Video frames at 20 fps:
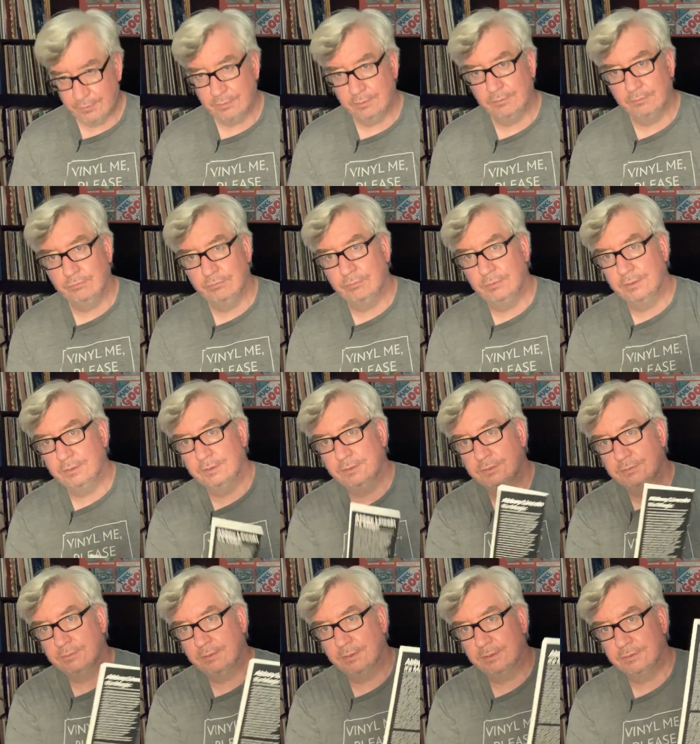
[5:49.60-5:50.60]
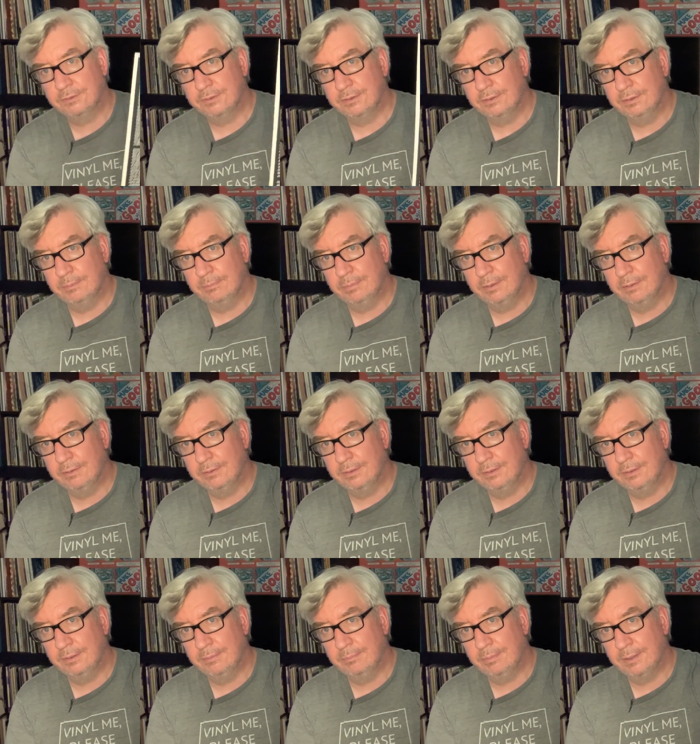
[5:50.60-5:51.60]
of what this record's all about
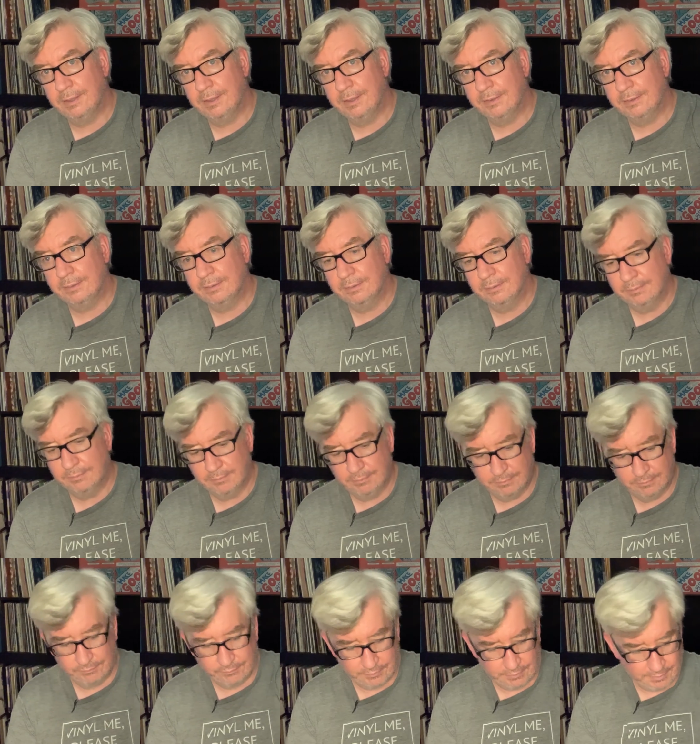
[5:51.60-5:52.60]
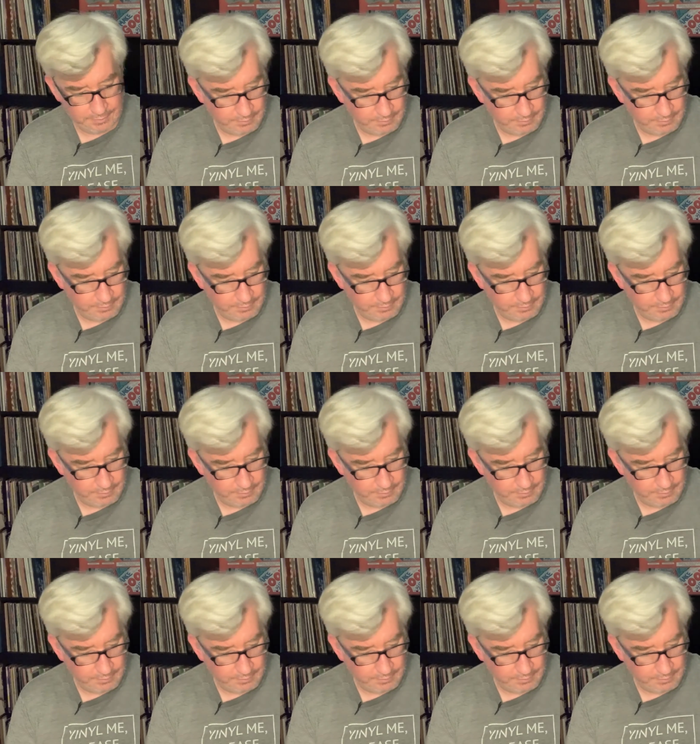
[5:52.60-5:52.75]
on the back. Very